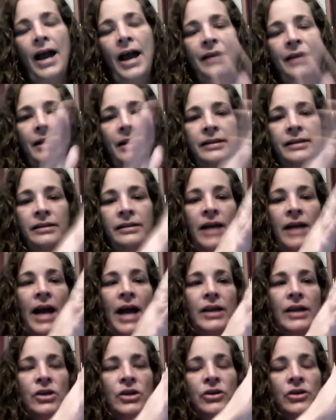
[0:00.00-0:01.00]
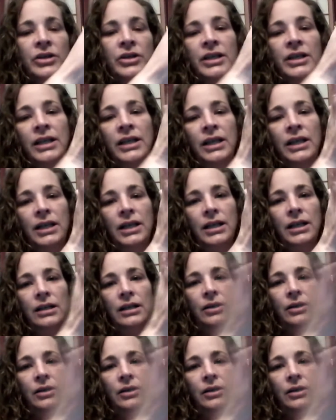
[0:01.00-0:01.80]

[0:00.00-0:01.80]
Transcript: and then let your knee,